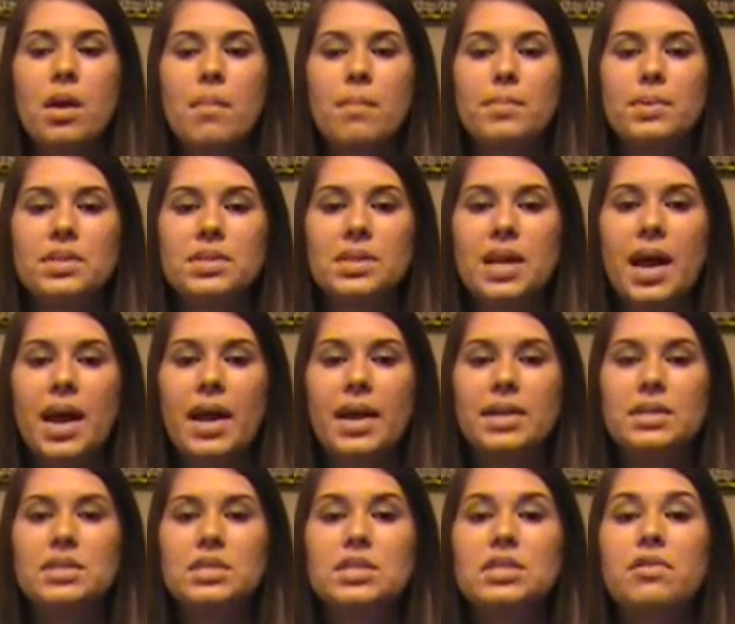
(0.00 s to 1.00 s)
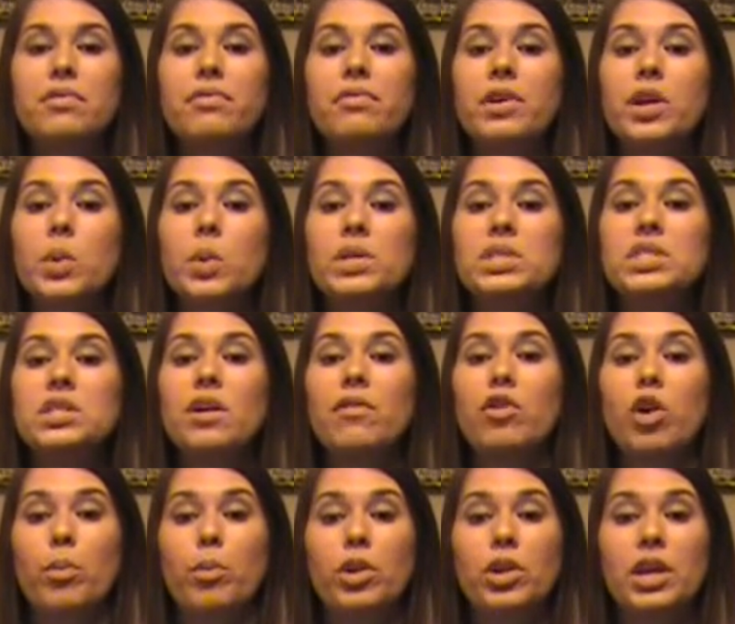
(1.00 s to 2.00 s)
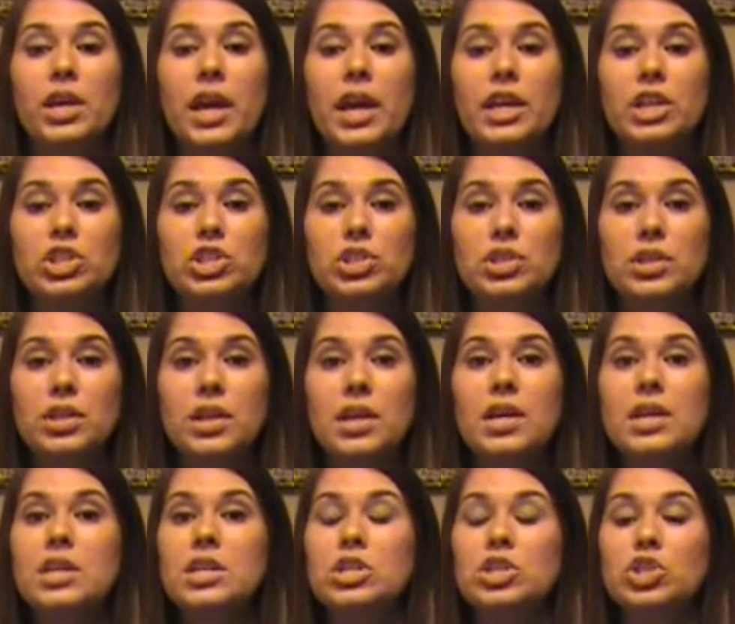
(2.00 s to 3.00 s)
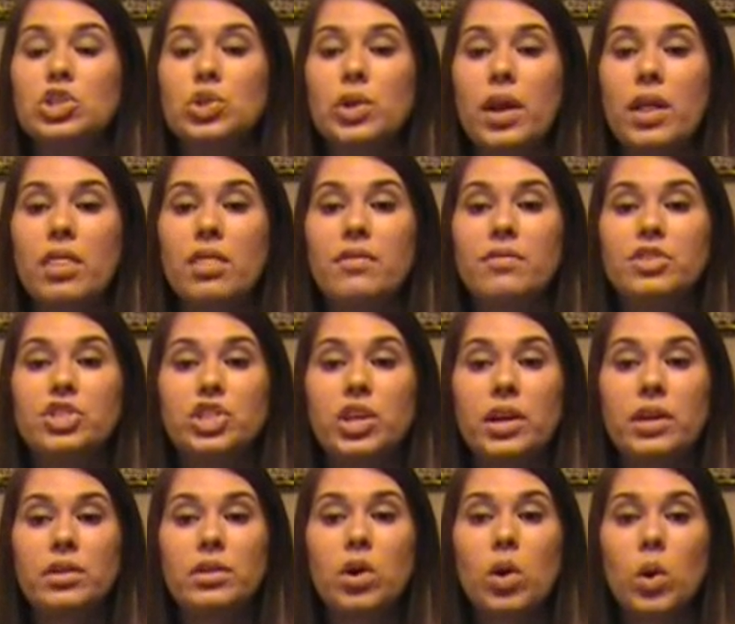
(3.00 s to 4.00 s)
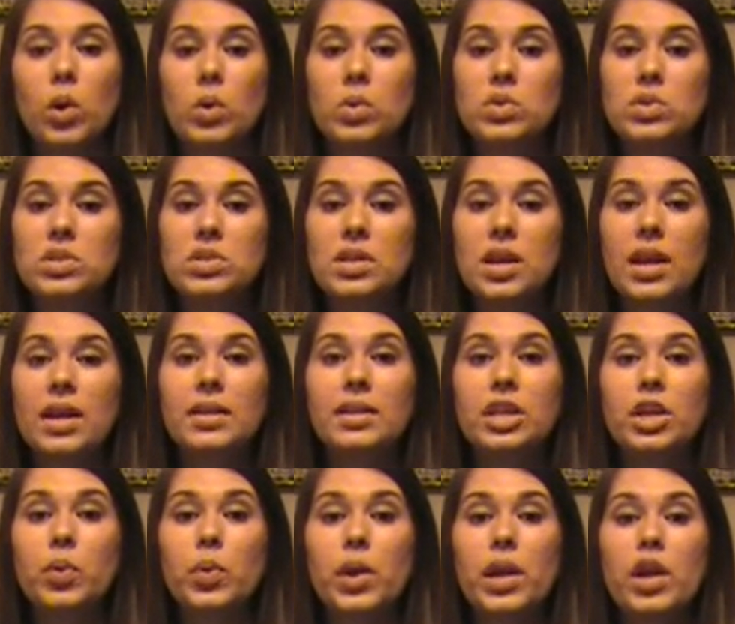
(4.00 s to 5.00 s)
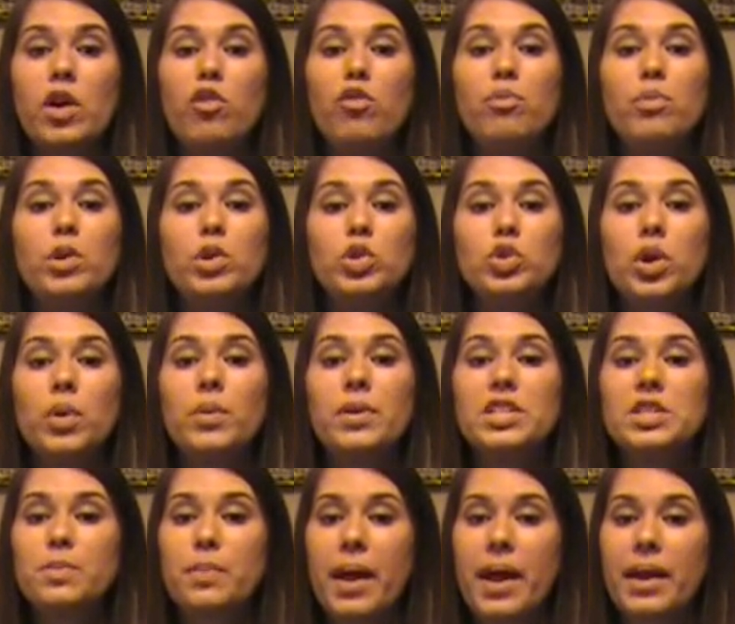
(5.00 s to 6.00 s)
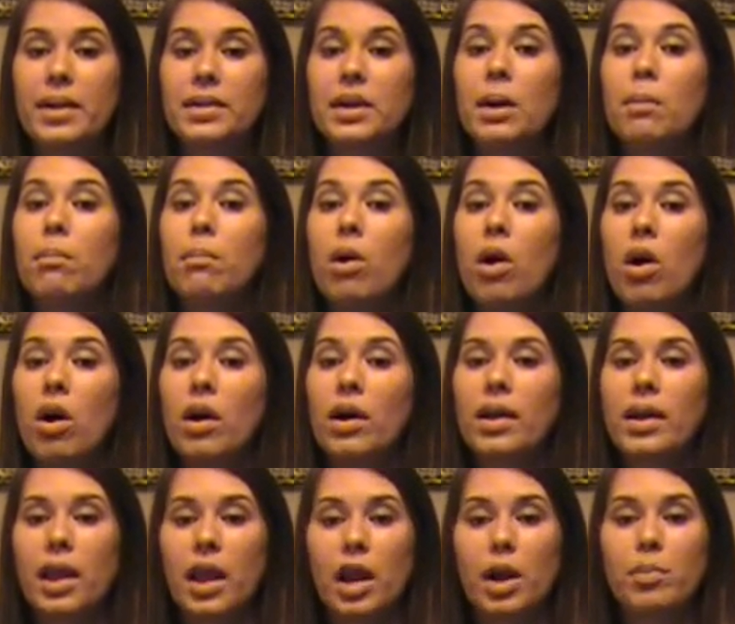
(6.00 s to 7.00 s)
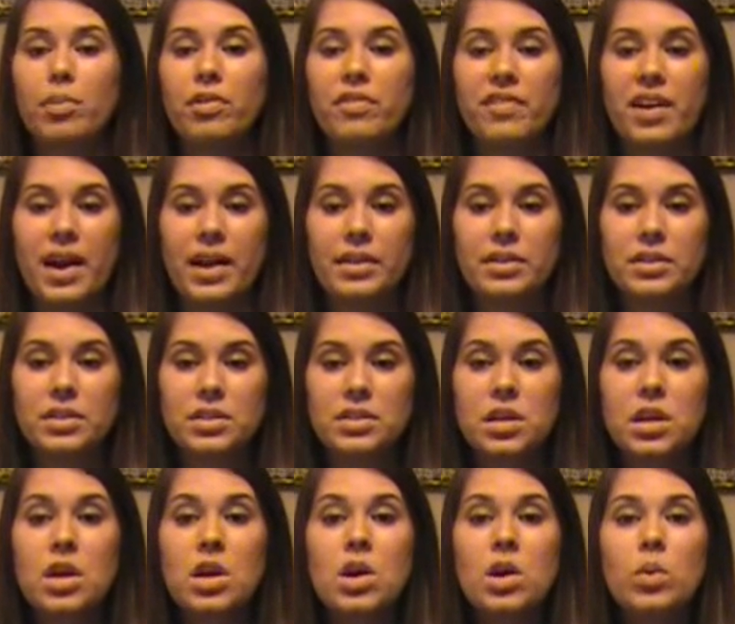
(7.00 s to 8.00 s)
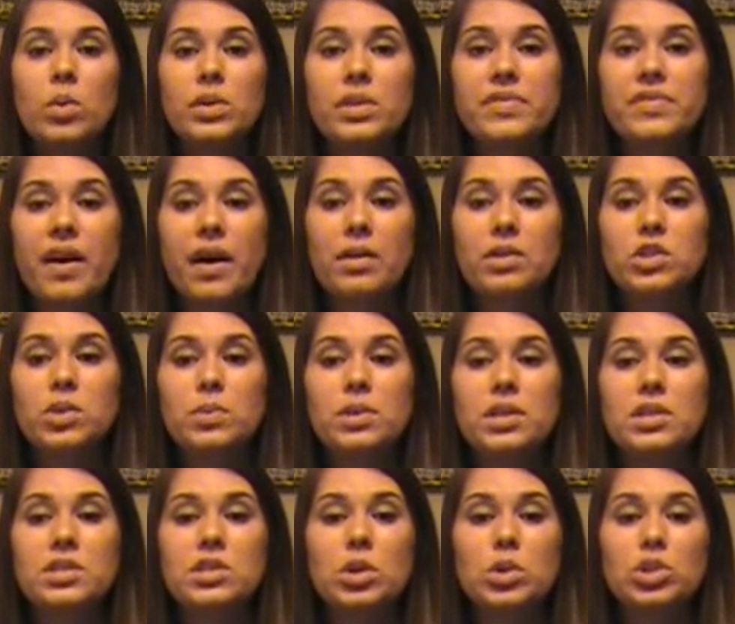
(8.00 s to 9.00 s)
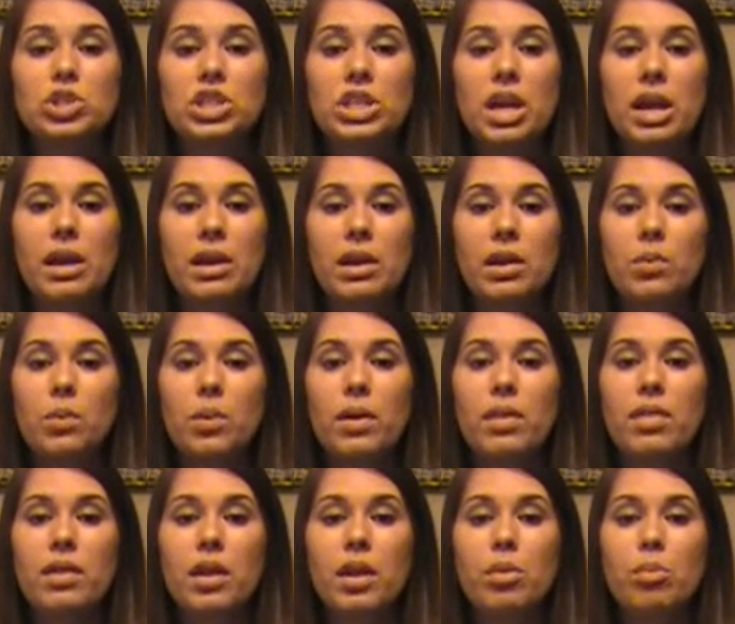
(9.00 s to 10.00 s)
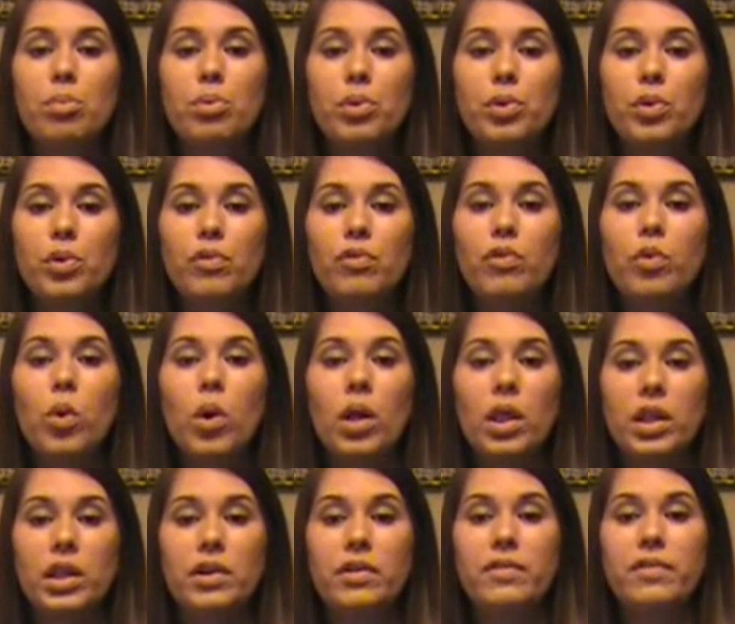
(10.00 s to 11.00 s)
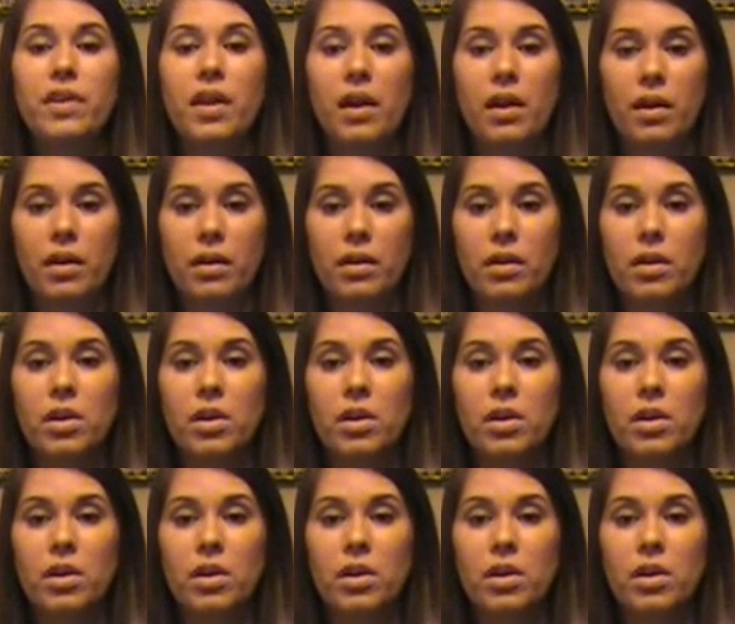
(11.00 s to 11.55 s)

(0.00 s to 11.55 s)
Besides, the frequency of communication, strength of shared goals, and degree of mutual respect among care providers was found to be associated with improved quality of care,